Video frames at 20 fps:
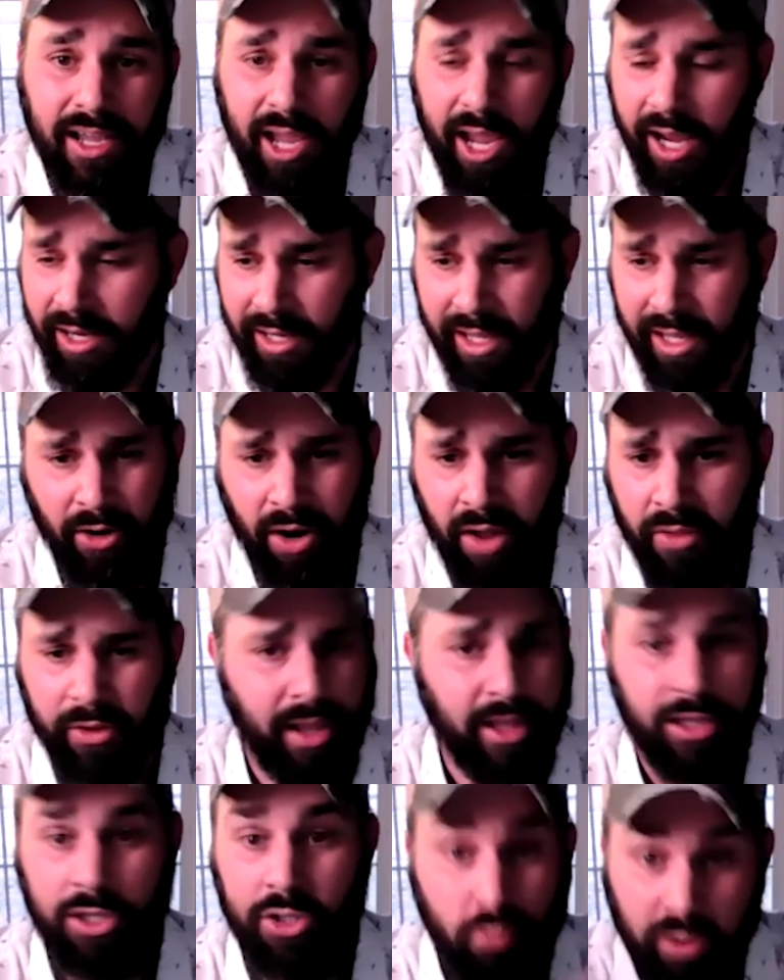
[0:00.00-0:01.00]
And later on, they're
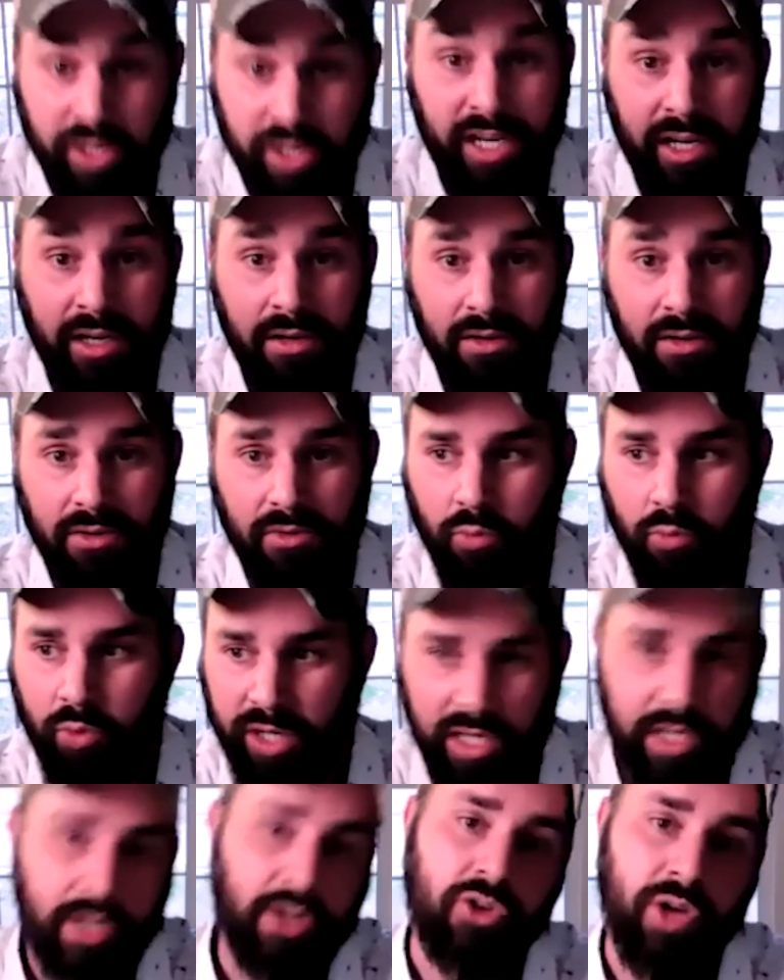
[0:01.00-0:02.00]
like, we didn't
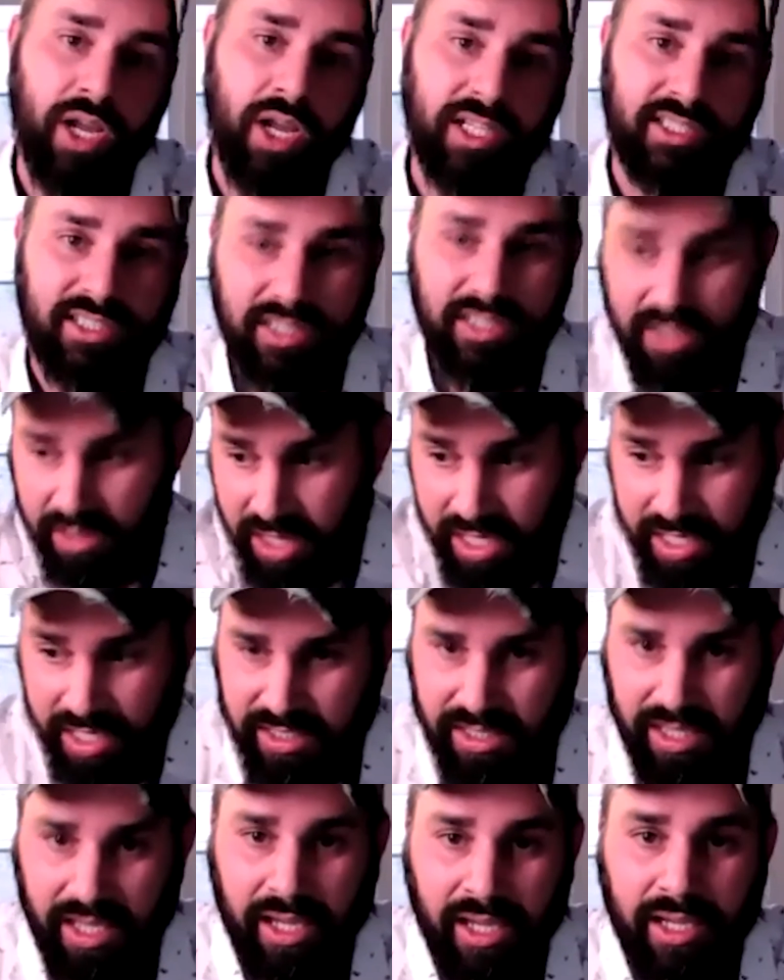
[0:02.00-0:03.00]
address this
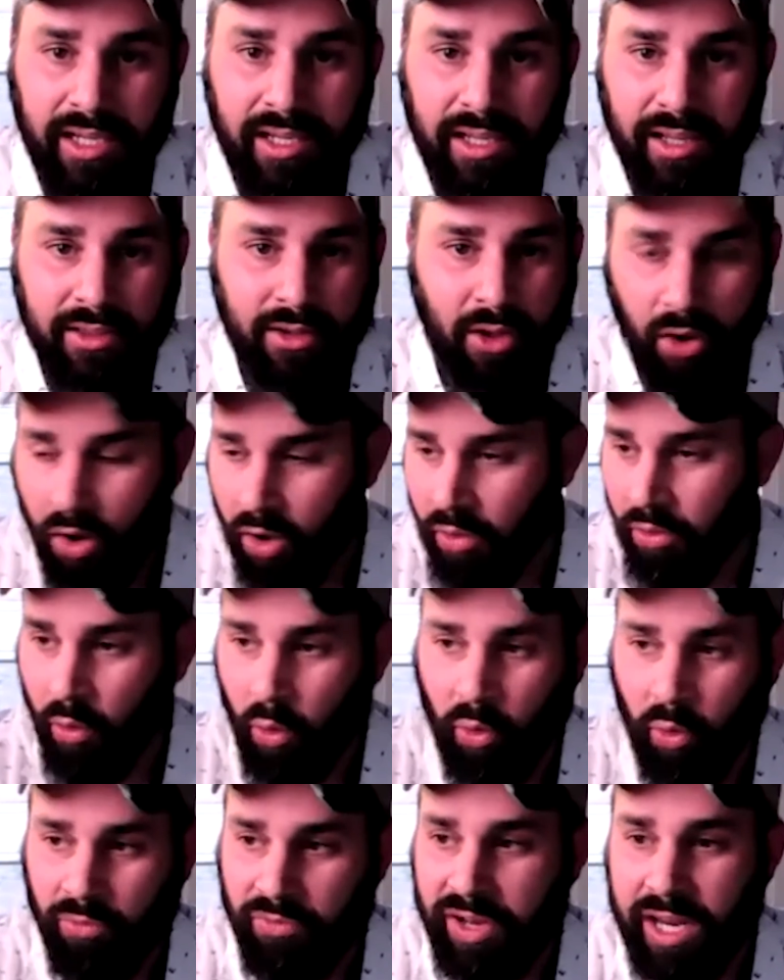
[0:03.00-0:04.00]
thing, and the
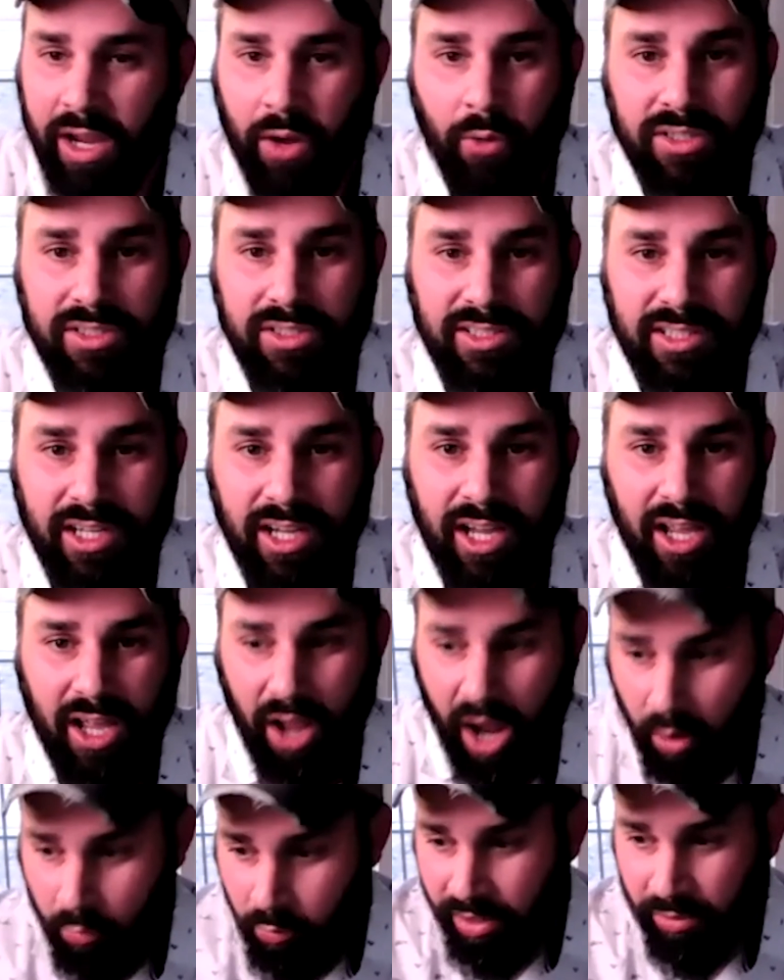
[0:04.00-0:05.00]
whole video was,
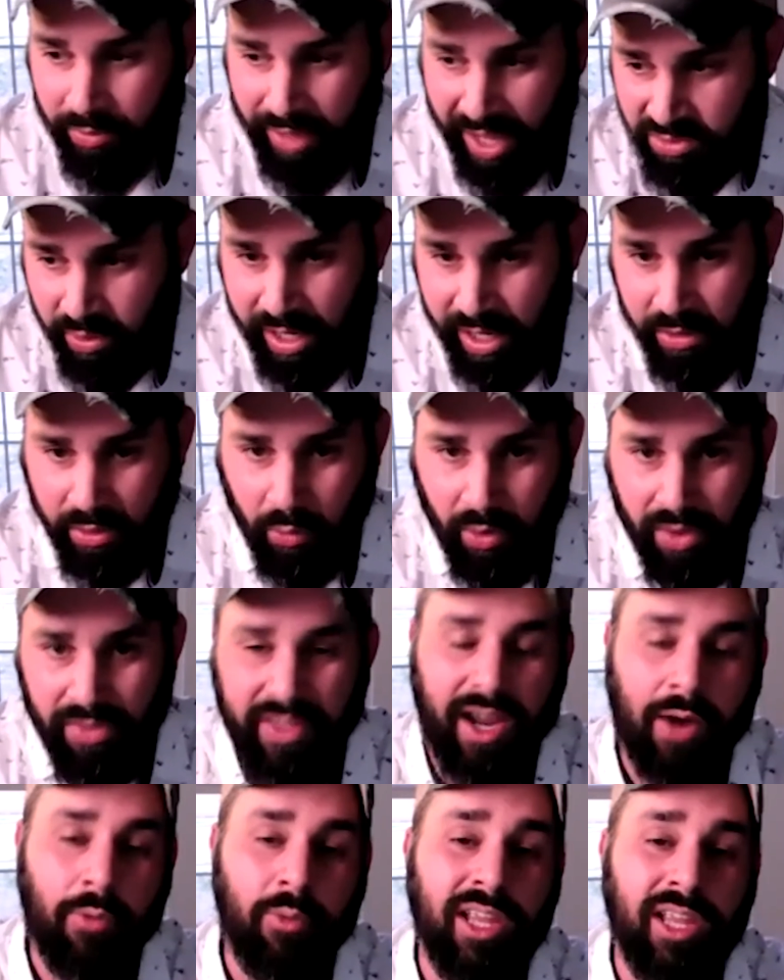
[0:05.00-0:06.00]
the one
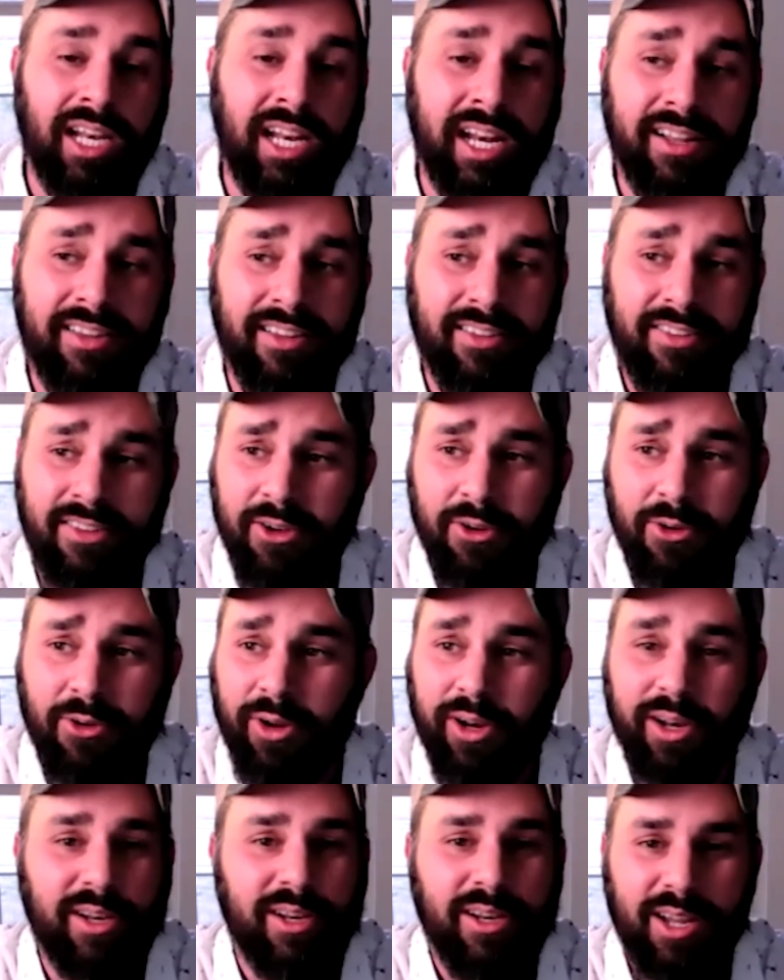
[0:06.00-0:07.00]
thing I really needed to do.
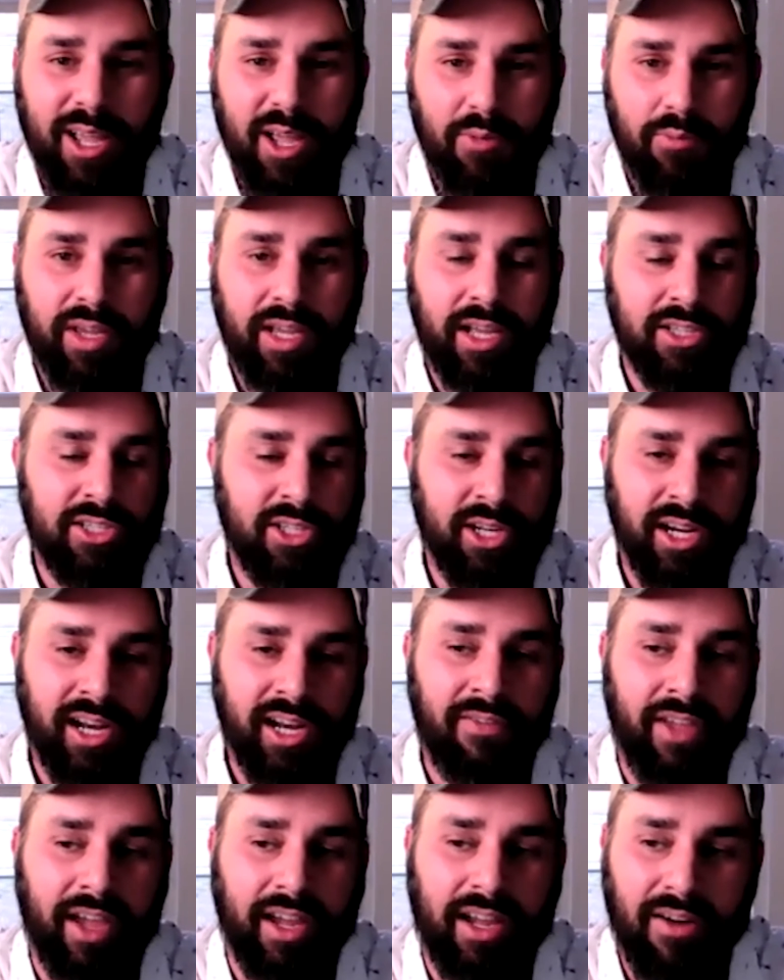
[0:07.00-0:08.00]
And because you didn't
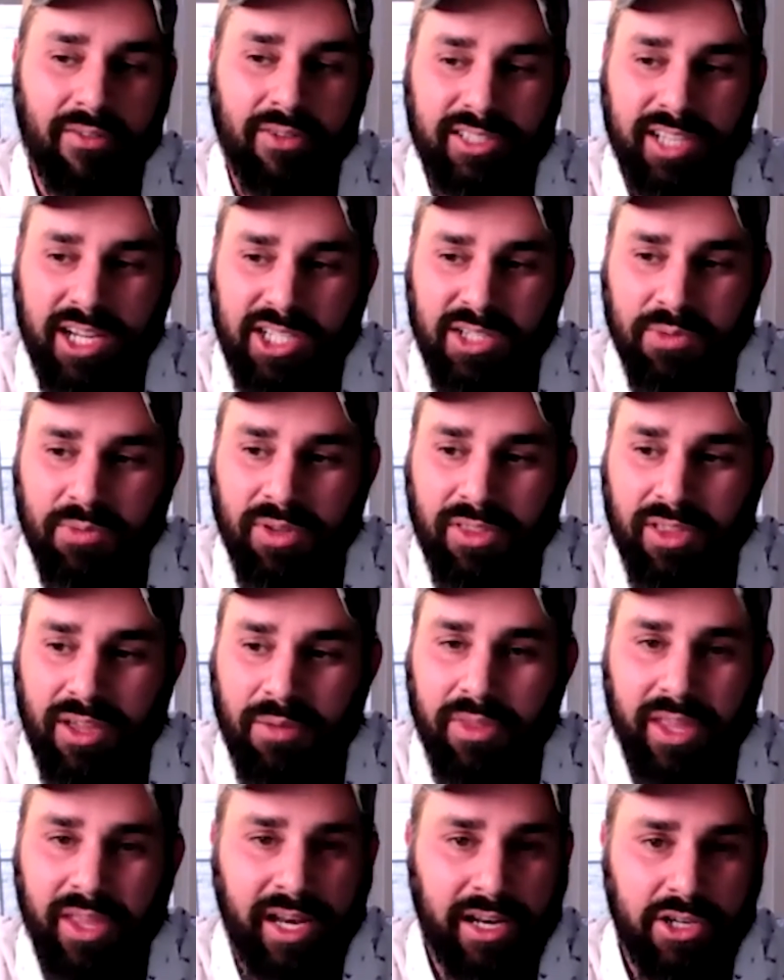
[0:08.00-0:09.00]
have that conversation with them,
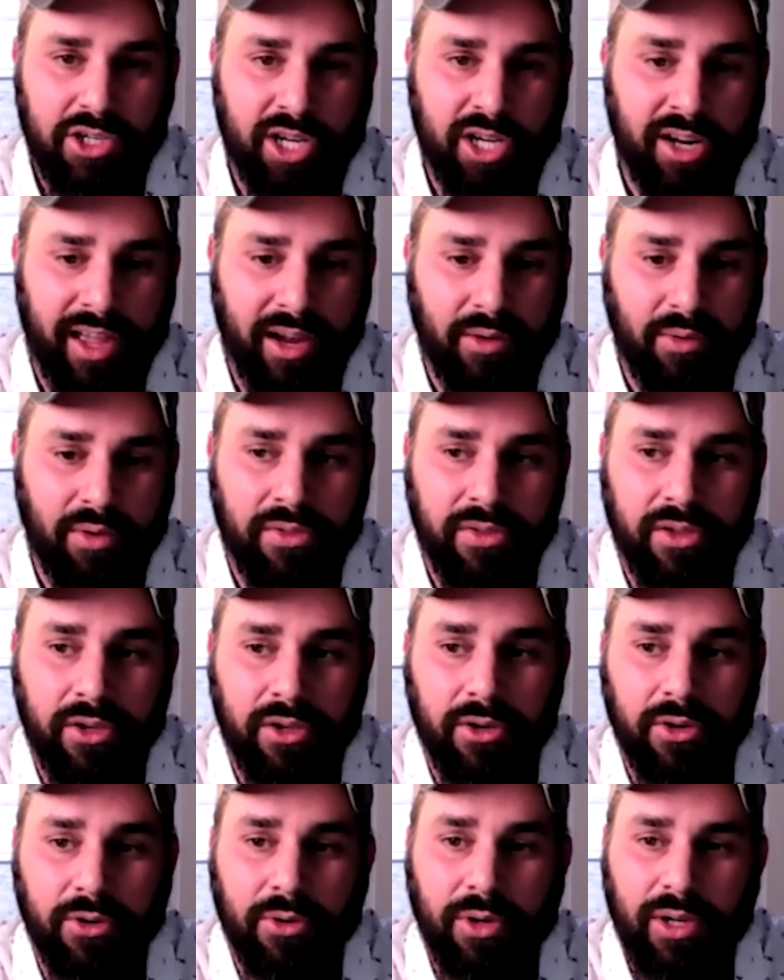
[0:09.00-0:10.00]
they didn't share that with
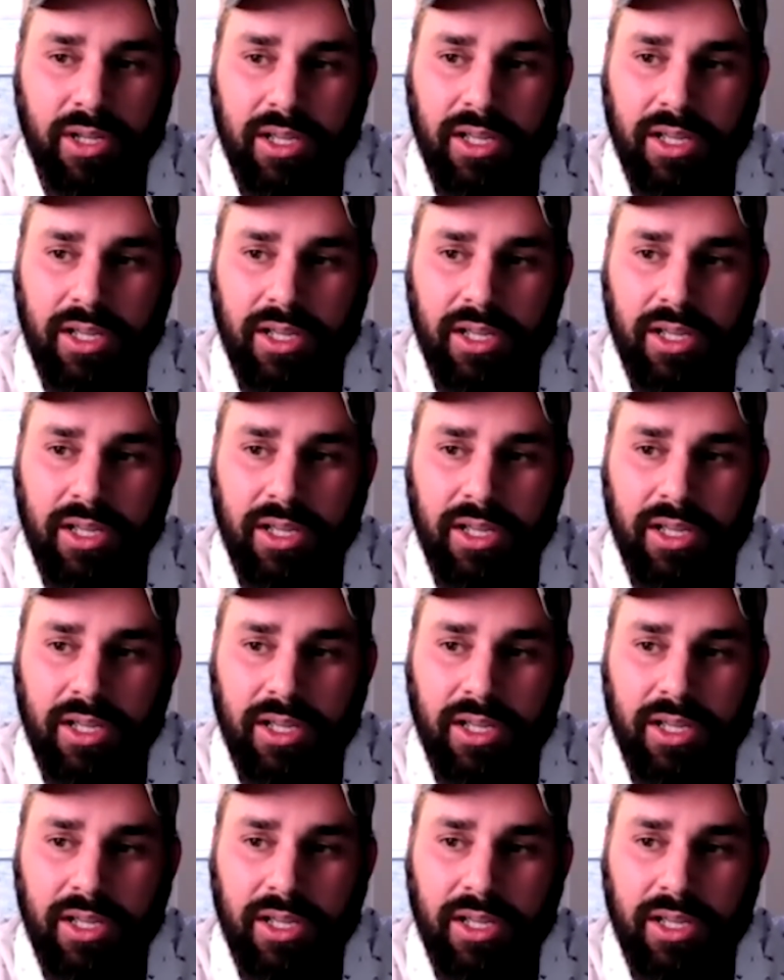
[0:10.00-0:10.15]
you.